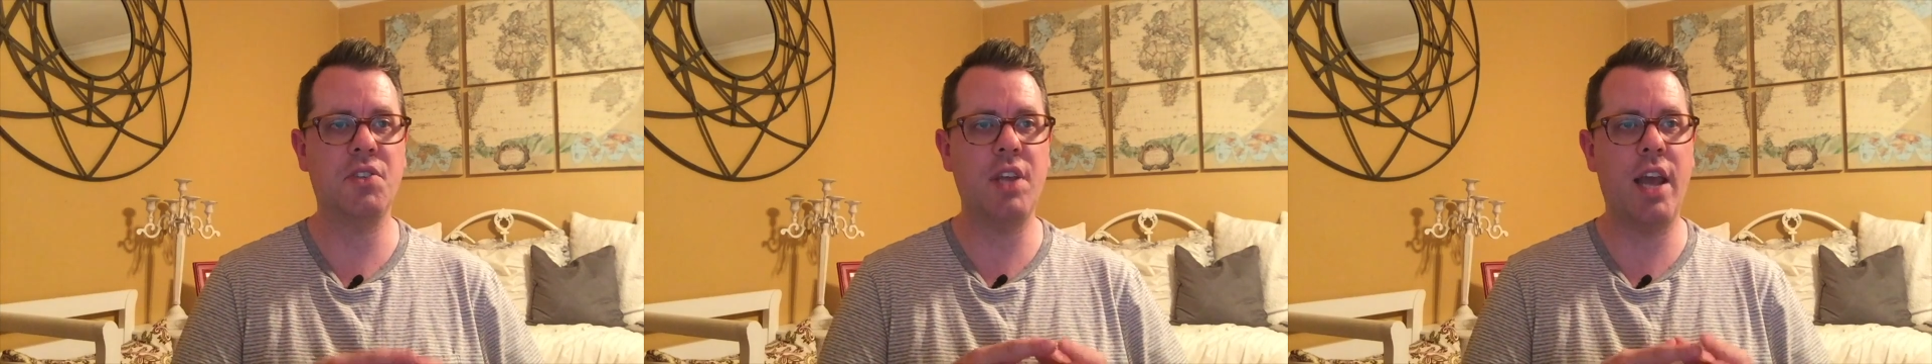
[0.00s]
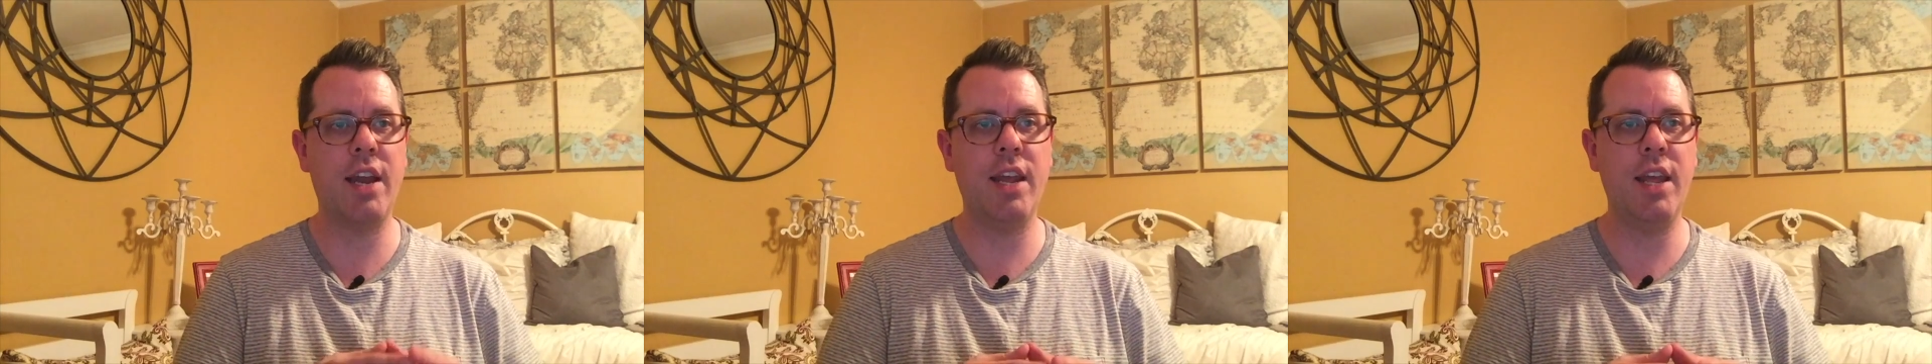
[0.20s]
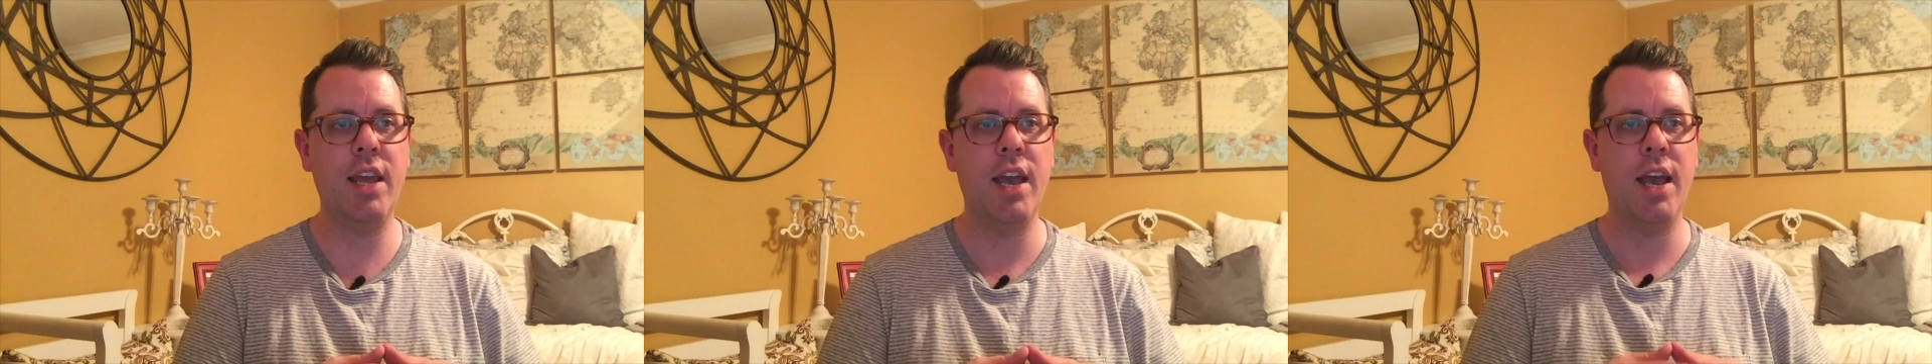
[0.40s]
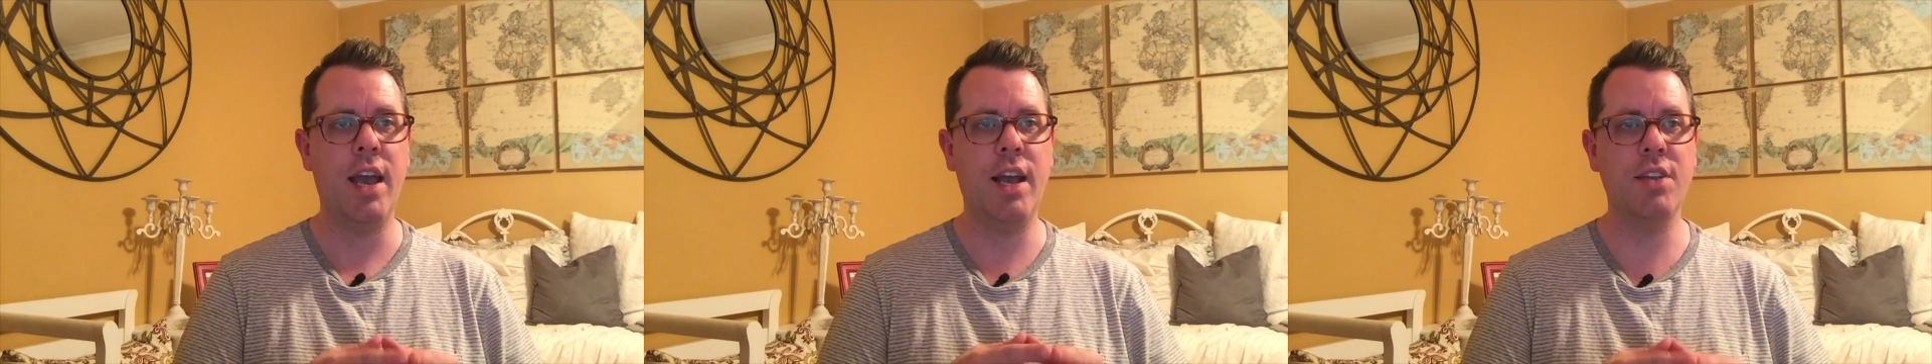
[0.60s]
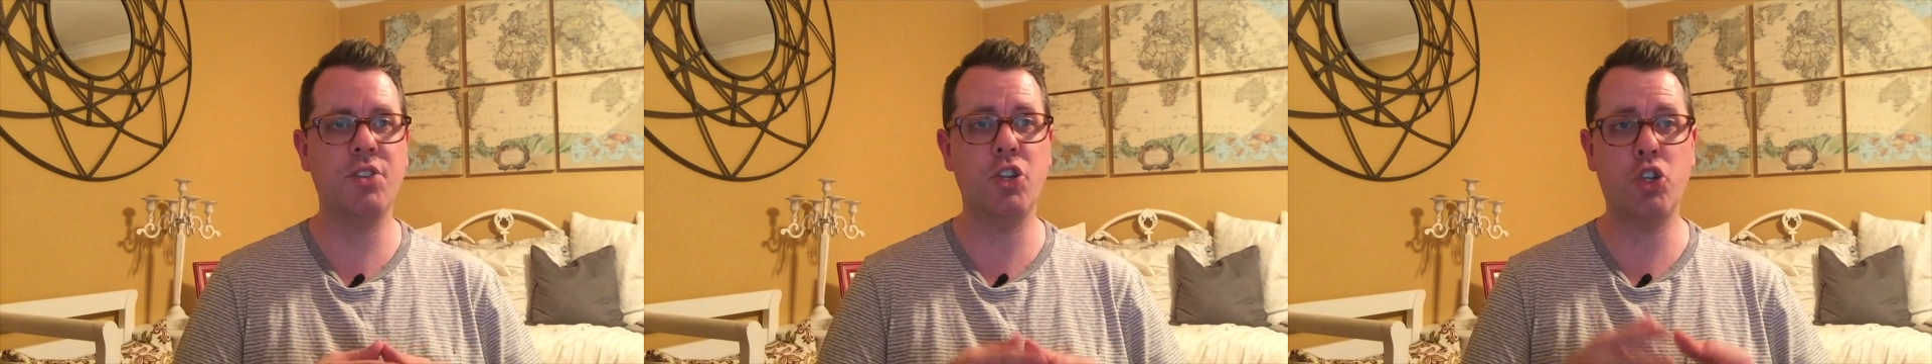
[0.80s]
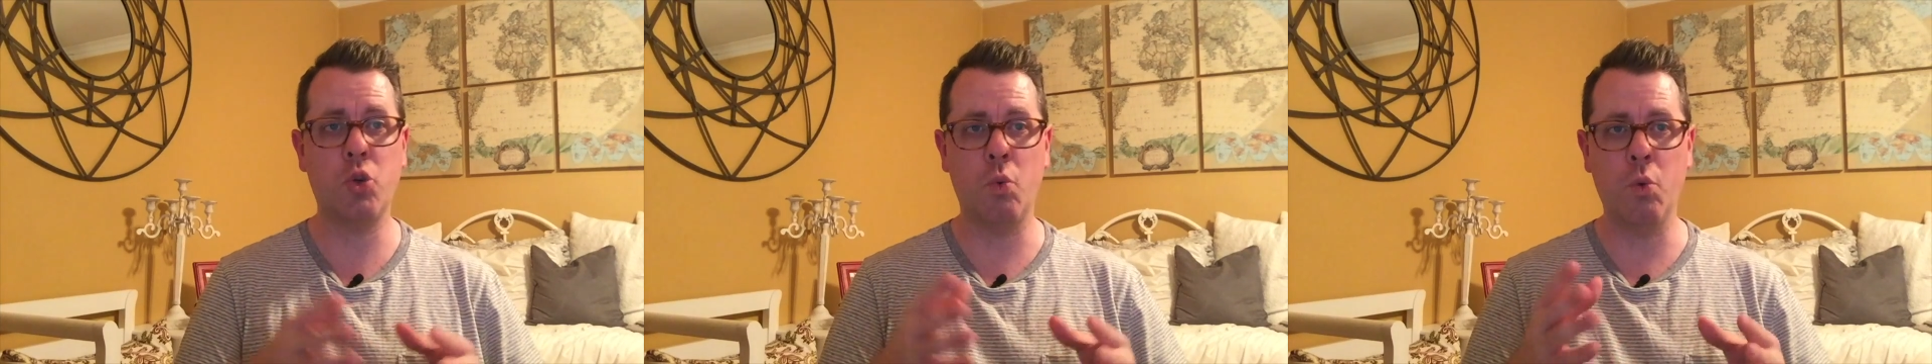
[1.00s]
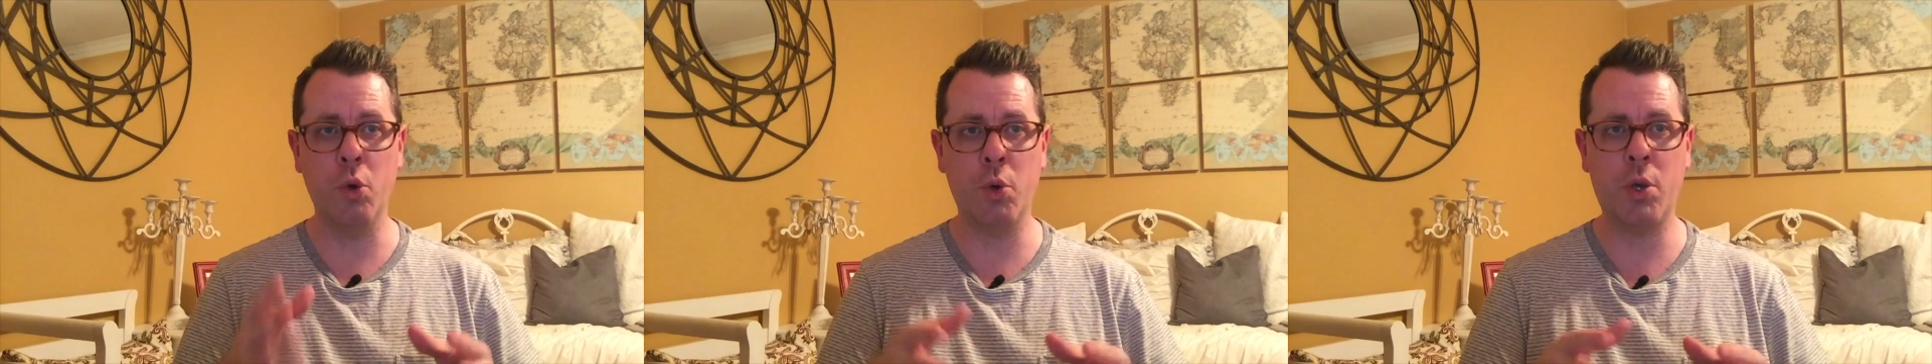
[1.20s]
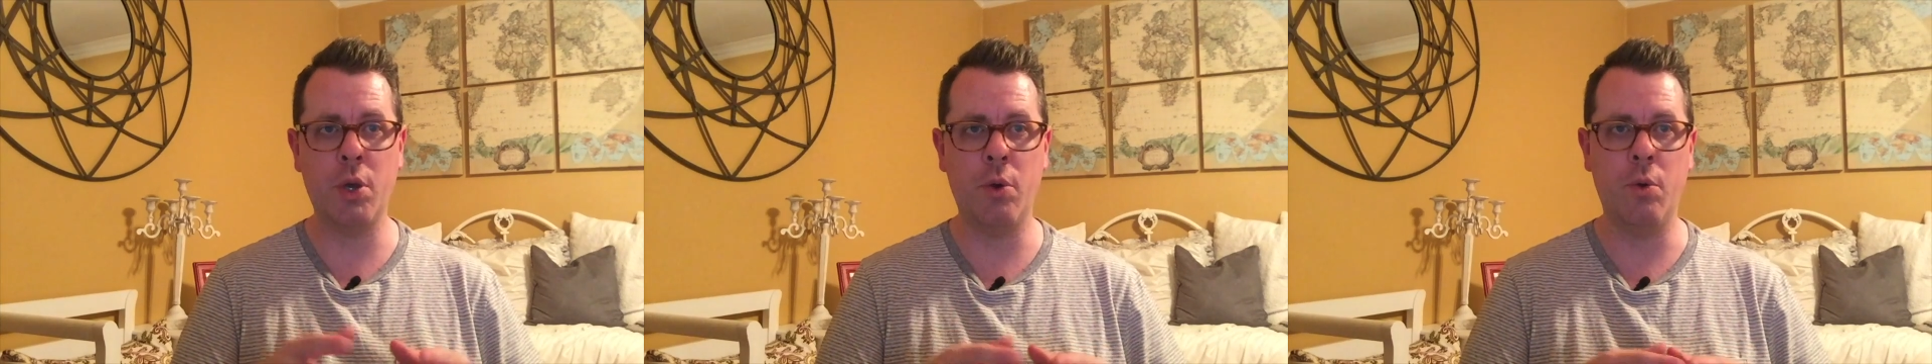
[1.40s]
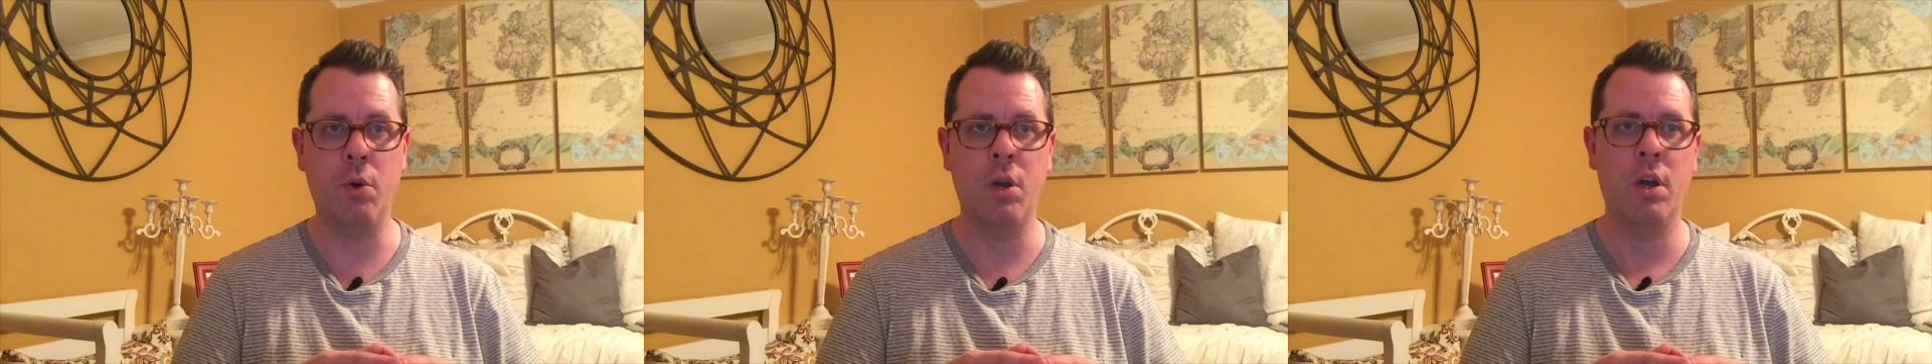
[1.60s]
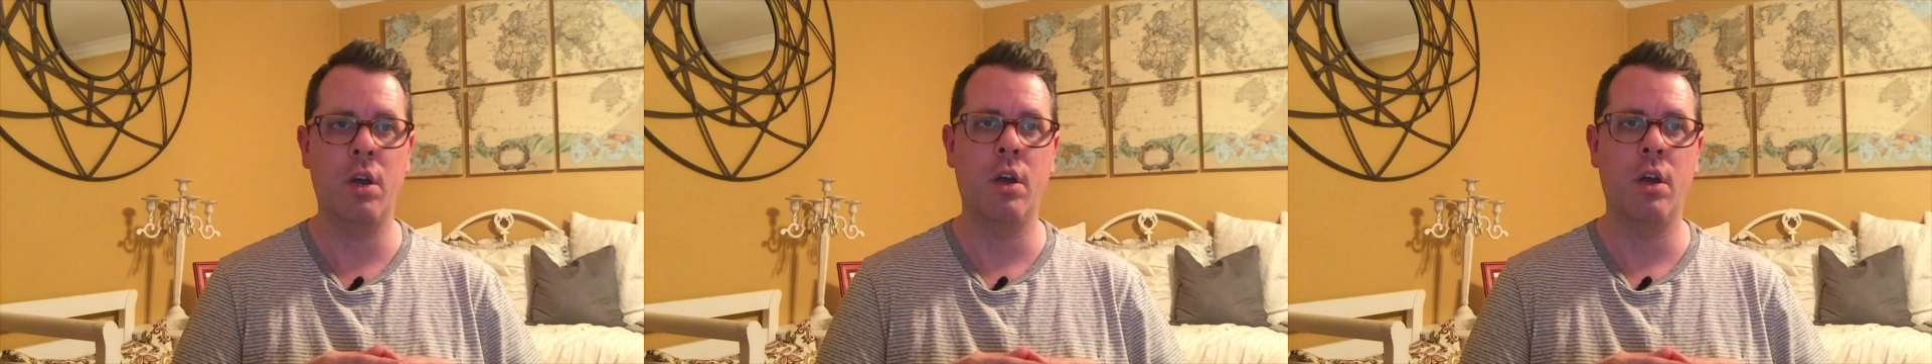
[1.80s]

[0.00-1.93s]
Danny Ezechukwu.